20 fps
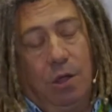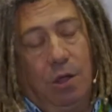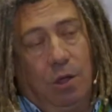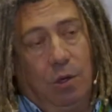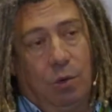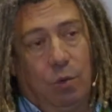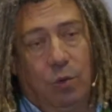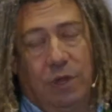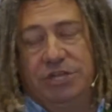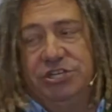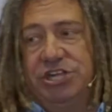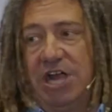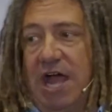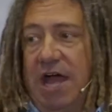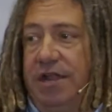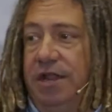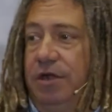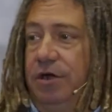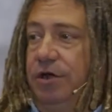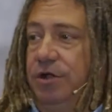when John
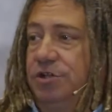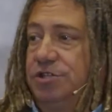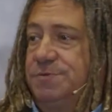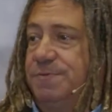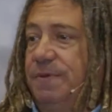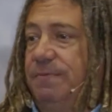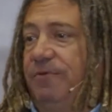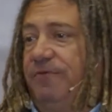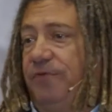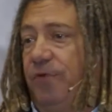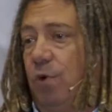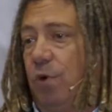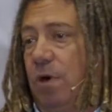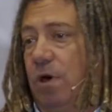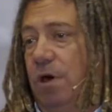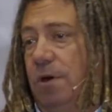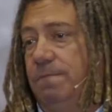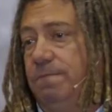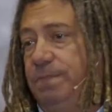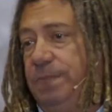introduced me
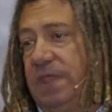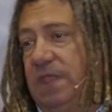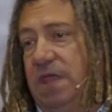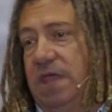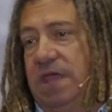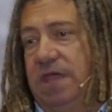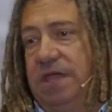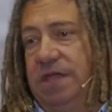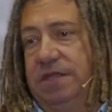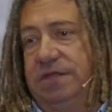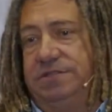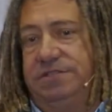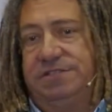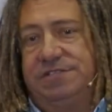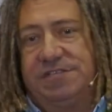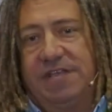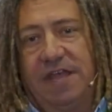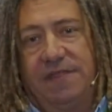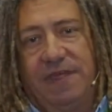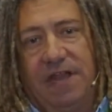before, he
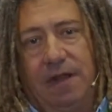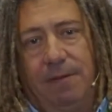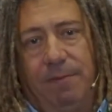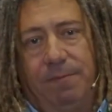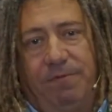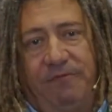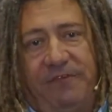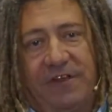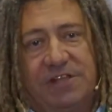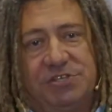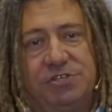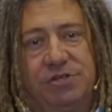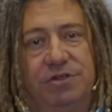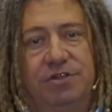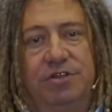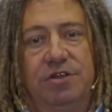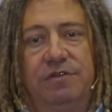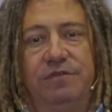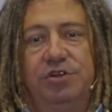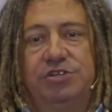said that I'm a professor at
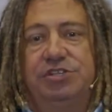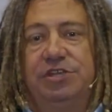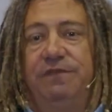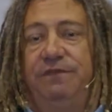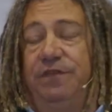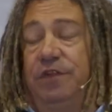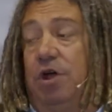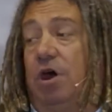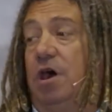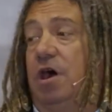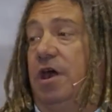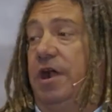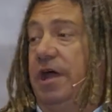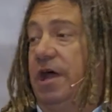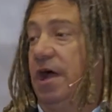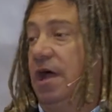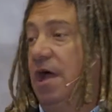University of Florida,